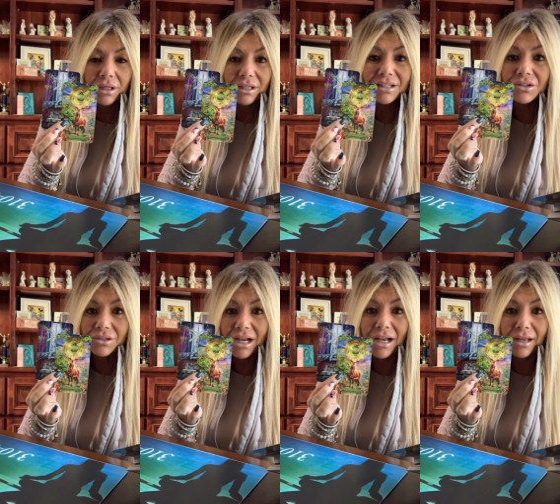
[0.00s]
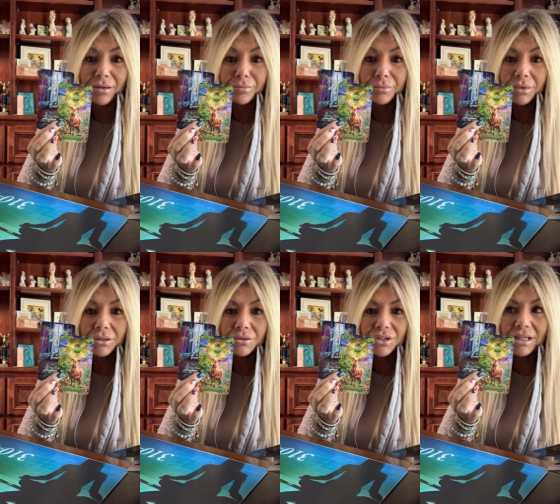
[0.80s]
It's time
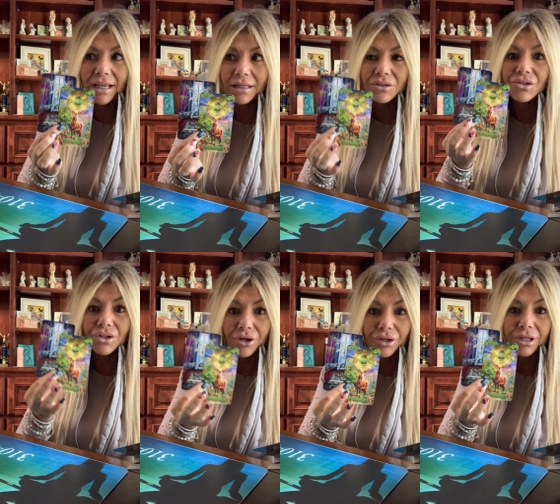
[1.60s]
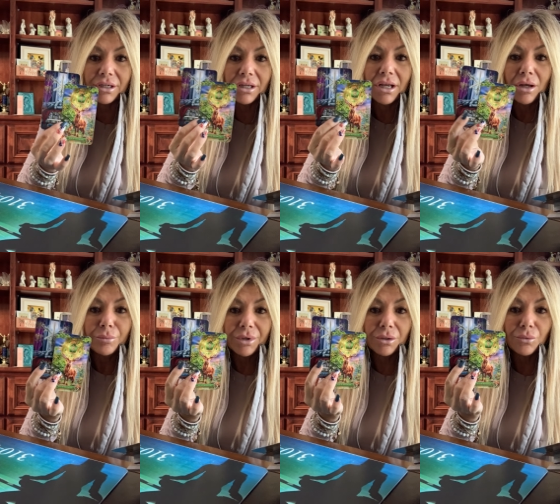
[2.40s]
to get started,
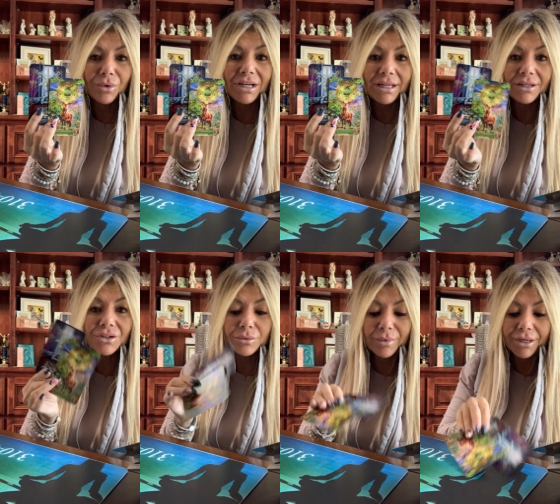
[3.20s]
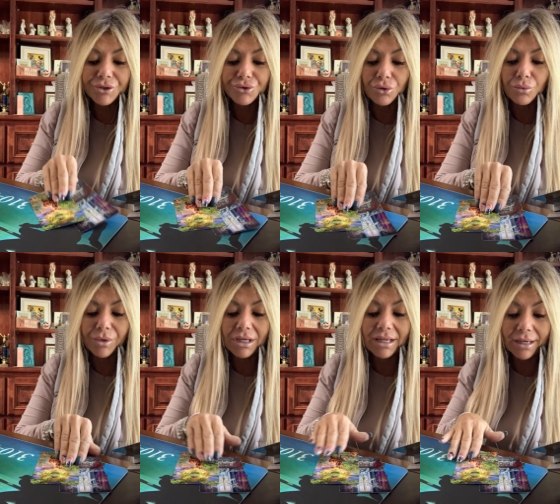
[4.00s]
but we need to make sure we
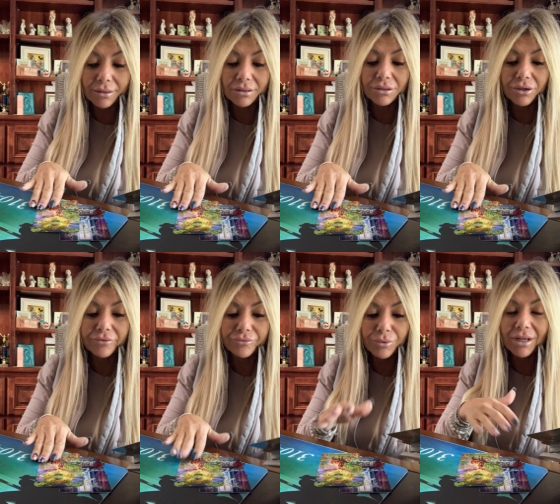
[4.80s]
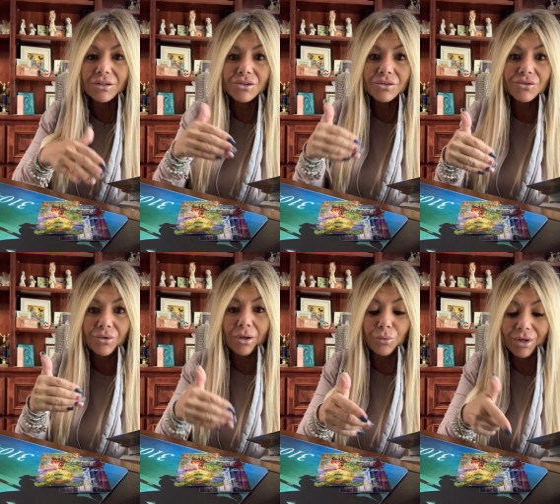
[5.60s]
get enough rest so
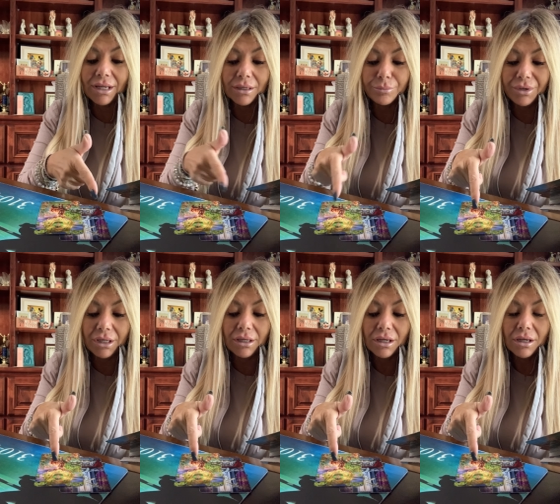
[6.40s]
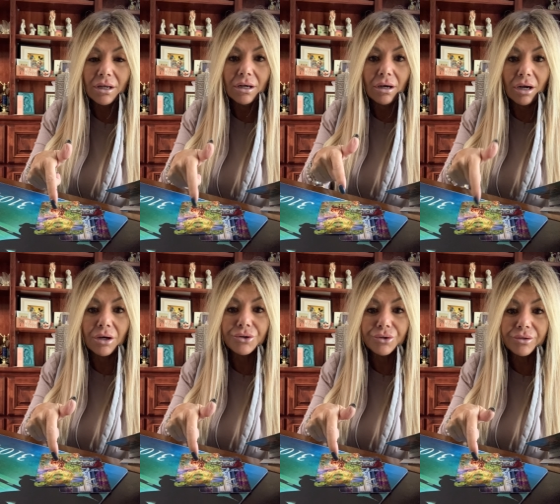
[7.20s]
that we can be
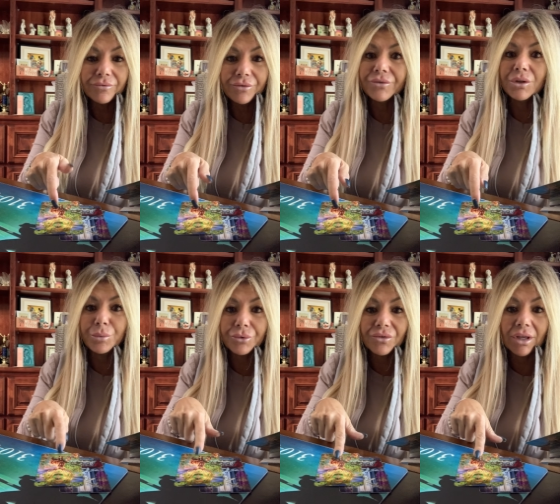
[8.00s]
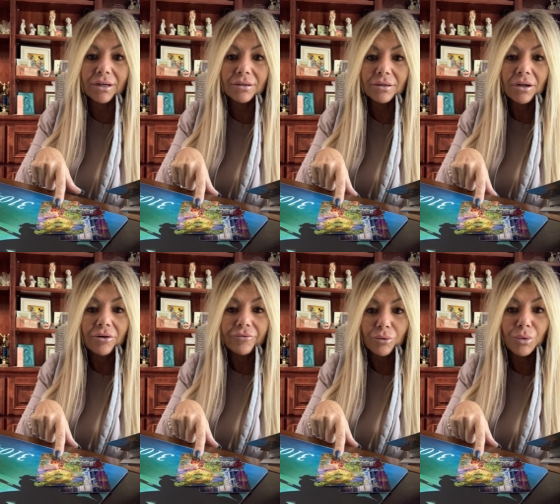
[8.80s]
150%
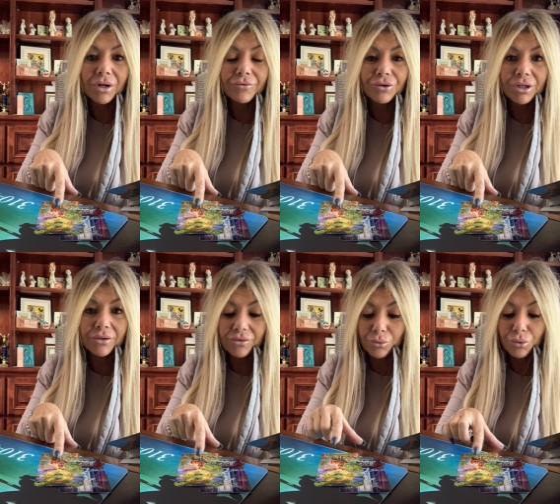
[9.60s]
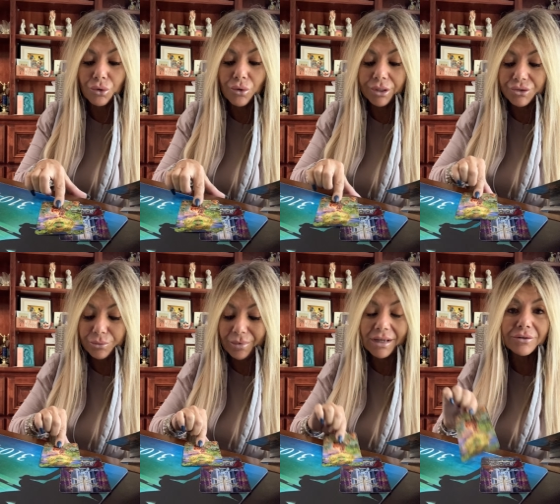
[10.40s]
for whatever it is that we're going to
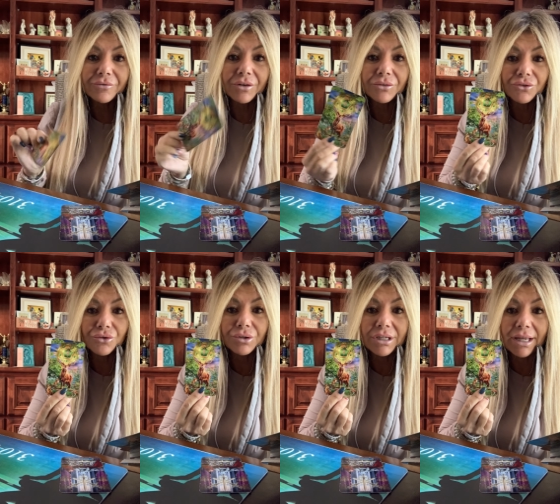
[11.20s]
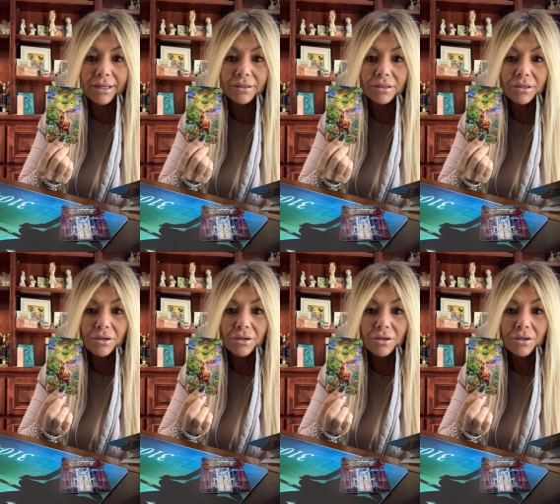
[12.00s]
manifest, create,